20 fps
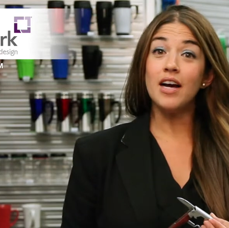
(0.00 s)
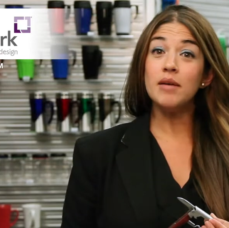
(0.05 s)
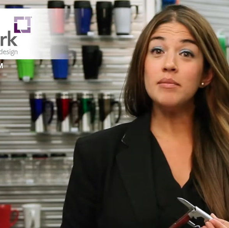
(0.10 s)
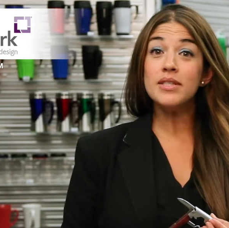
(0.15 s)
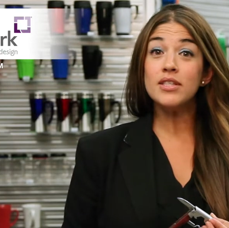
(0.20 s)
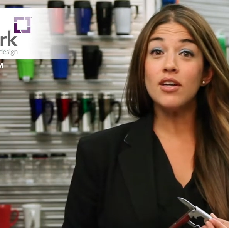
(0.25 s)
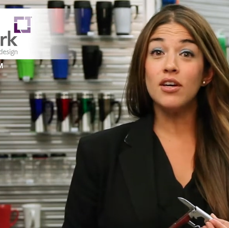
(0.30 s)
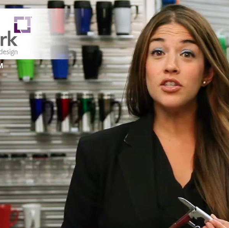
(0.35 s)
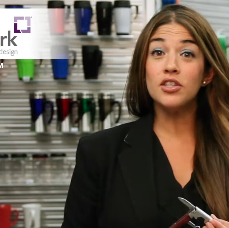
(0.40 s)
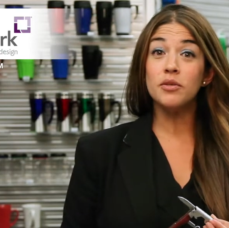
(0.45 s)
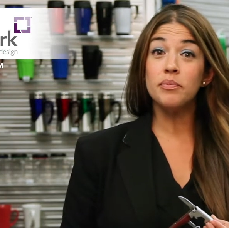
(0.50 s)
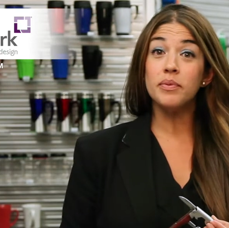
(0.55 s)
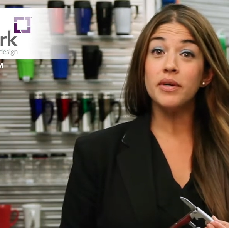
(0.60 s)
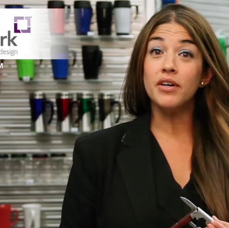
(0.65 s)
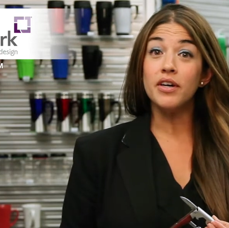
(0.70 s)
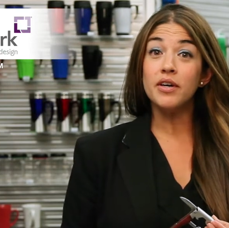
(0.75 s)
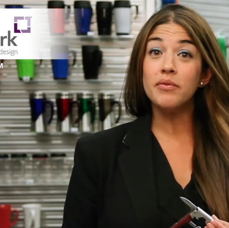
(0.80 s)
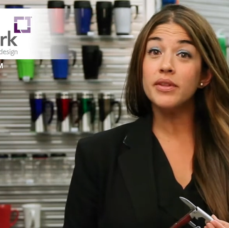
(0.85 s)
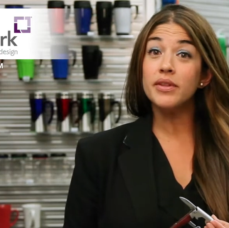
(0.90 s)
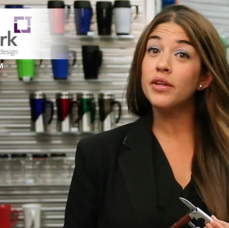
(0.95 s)
I'm Sasha
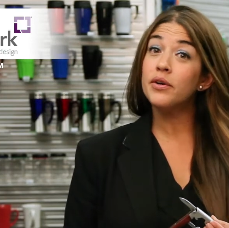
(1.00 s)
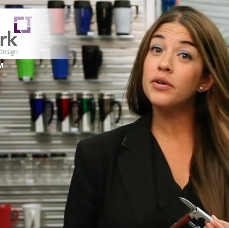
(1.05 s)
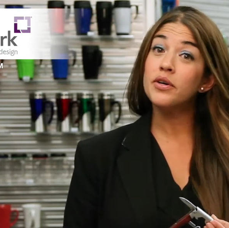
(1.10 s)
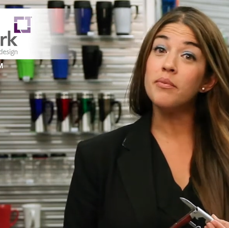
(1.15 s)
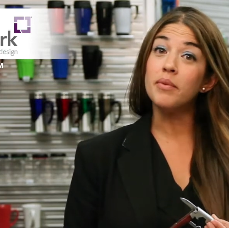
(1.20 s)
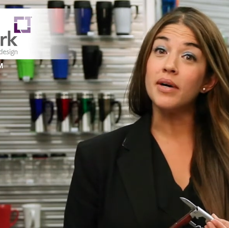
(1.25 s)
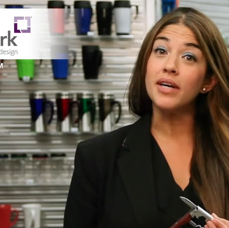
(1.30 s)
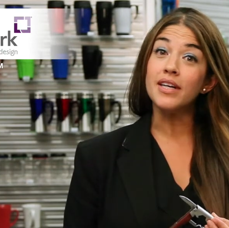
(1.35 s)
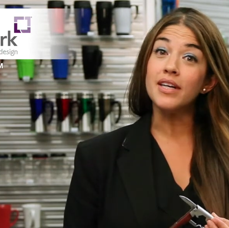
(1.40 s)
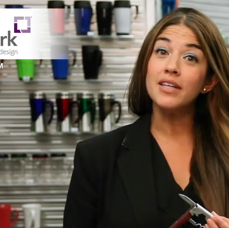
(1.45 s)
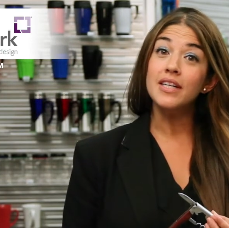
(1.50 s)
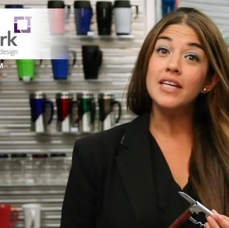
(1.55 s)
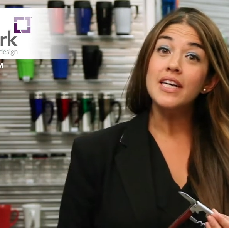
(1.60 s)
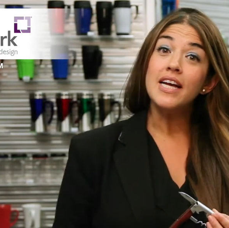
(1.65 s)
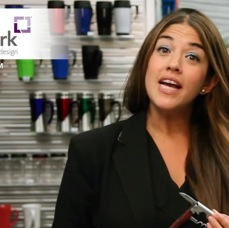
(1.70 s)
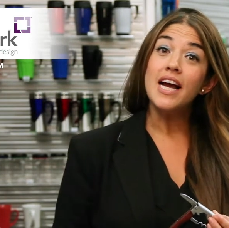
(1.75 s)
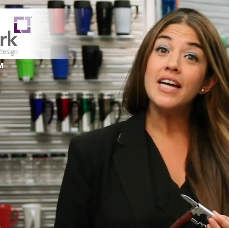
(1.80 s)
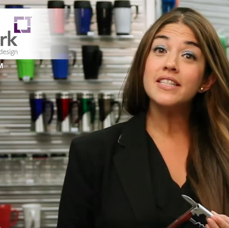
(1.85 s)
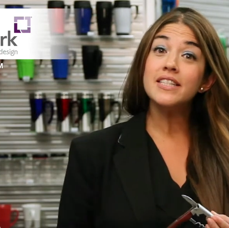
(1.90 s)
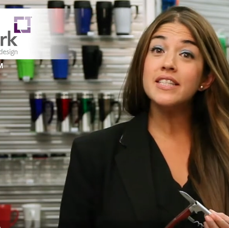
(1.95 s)
Perry with Logomark,
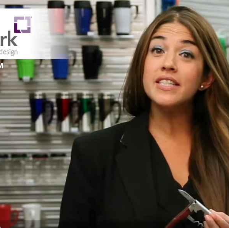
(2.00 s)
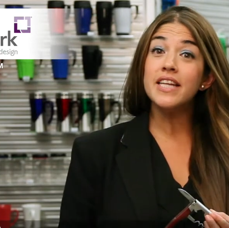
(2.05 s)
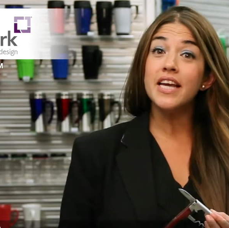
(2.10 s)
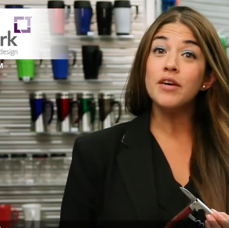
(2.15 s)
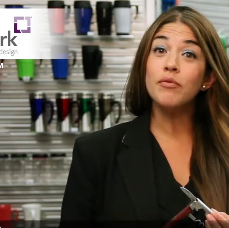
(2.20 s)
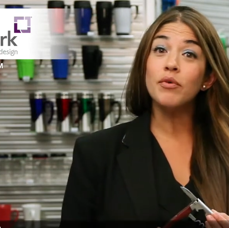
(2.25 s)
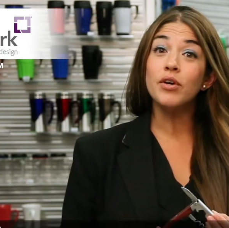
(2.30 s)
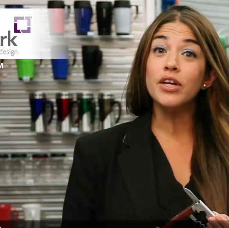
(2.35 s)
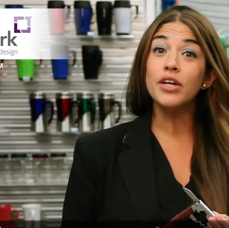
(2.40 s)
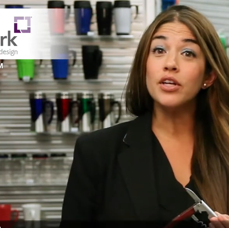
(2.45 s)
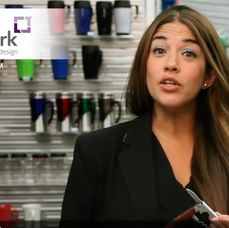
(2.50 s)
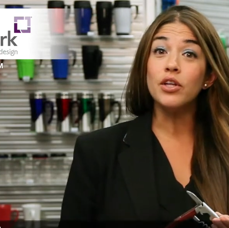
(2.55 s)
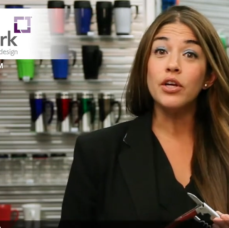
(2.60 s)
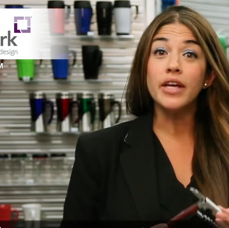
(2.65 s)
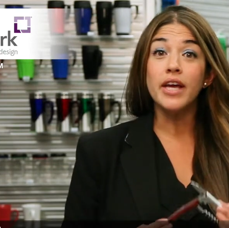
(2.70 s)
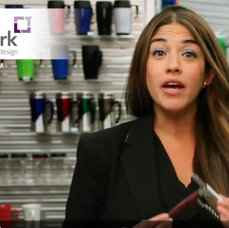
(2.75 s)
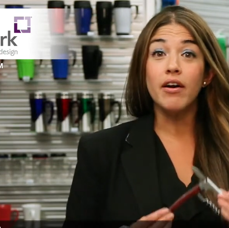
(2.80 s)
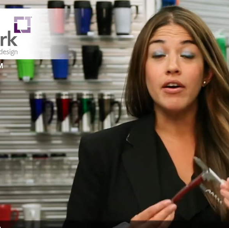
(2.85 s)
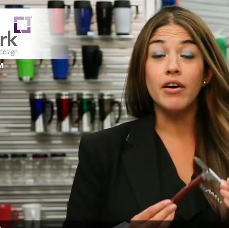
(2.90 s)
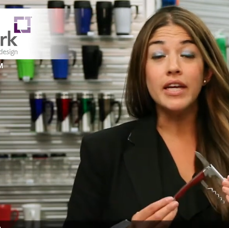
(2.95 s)
and today we're going to
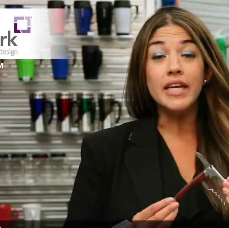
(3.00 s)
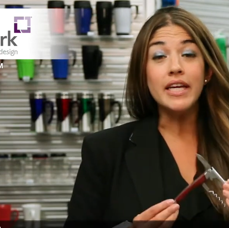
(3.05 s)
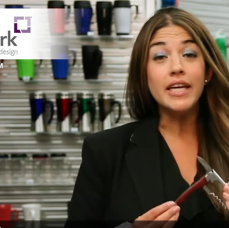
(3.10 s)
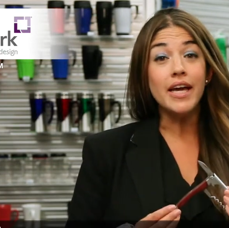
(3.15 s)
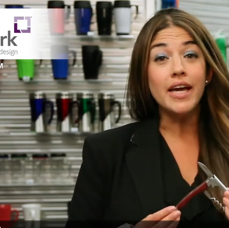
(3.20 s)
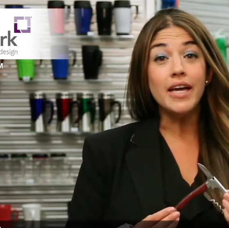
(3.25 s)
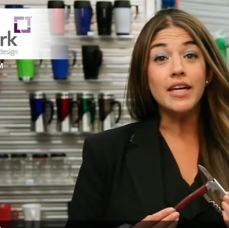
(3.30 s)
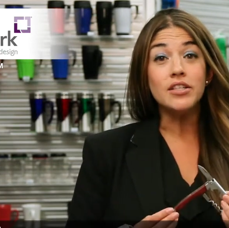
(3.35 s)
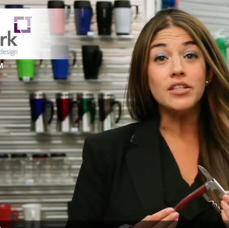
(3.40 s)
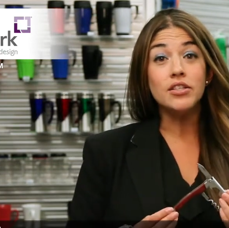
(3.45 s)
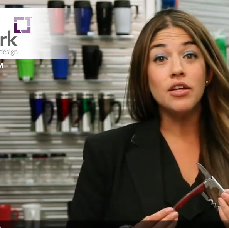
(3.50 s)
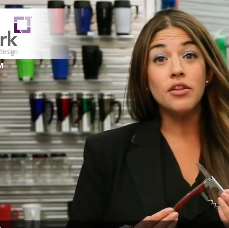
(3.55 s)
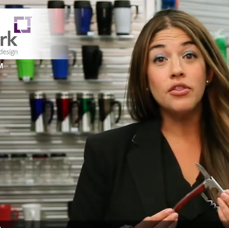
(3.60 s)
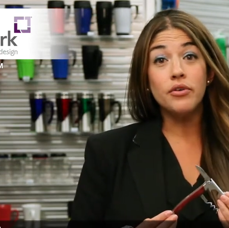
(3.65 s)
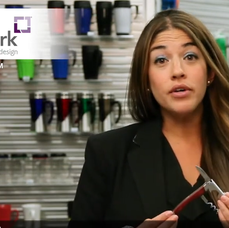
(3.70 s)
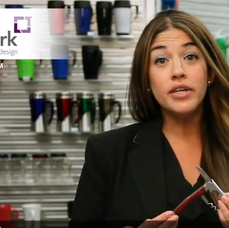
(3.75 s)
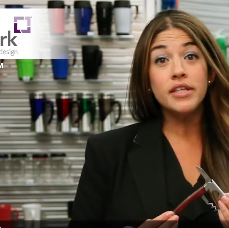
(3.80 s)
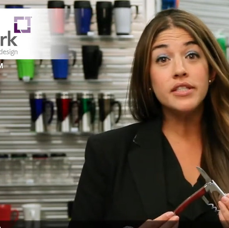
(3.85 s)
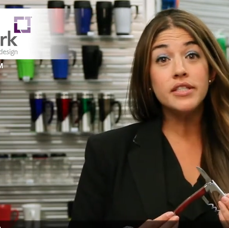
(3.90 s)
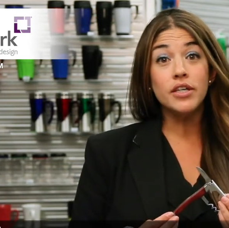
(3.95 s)
look at our
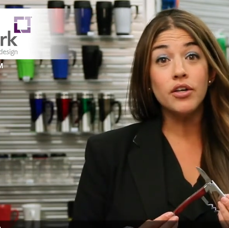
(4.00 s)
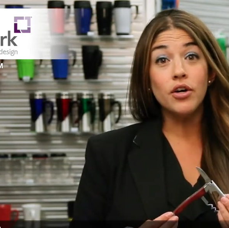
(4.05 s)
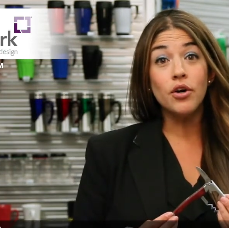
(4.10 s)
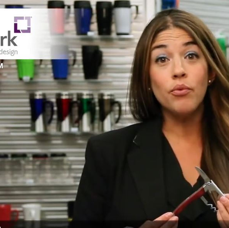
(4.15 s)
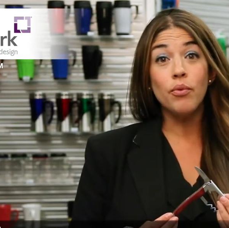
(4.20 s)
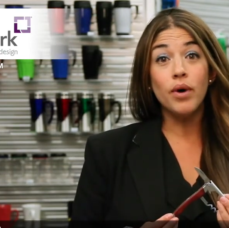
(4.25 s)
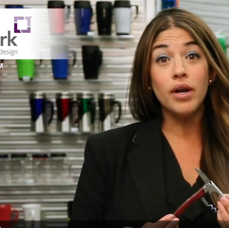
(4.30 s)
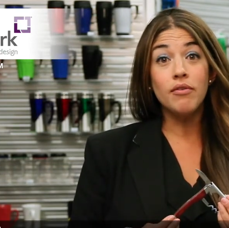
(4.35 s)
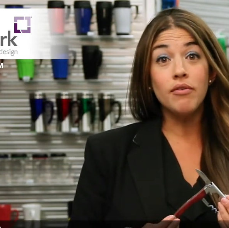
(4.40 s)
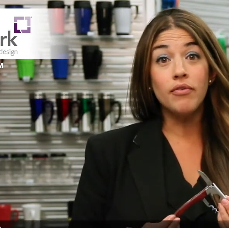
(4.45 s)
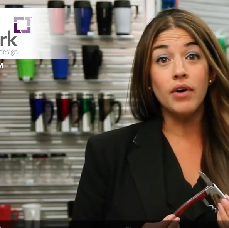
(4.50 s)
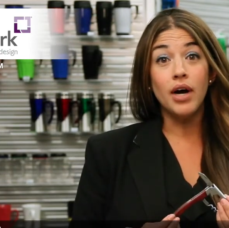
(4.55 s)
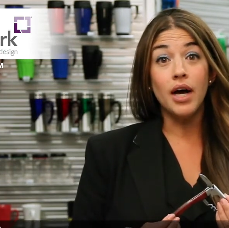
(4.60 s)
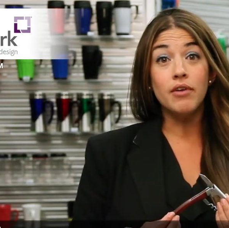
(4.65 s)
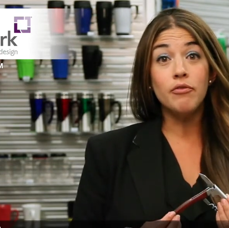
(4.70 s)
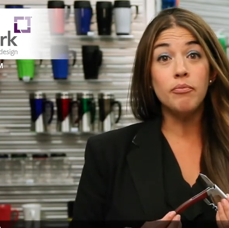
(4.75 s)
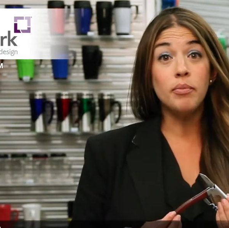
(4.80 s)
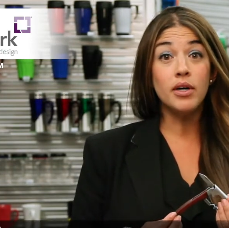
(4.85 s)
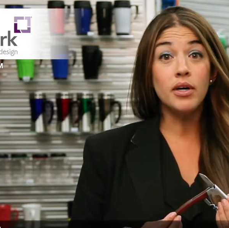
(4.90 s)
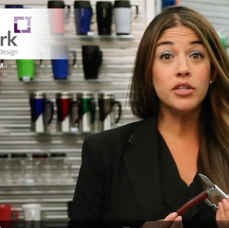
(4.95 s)

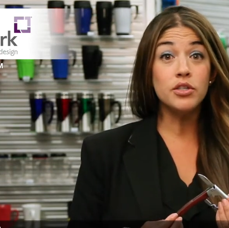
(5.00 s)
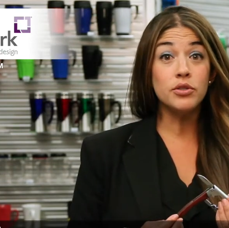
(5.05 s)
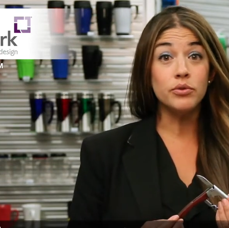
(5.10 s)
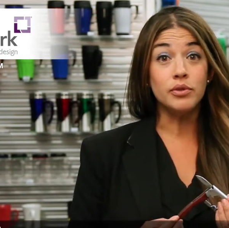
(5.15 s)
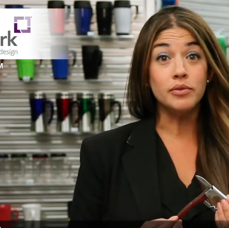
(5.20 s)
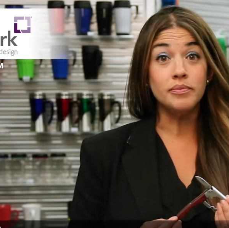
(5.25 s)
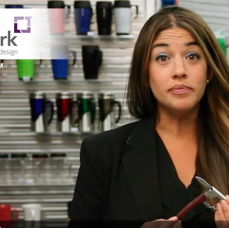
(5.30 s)
EH3015 bar tool.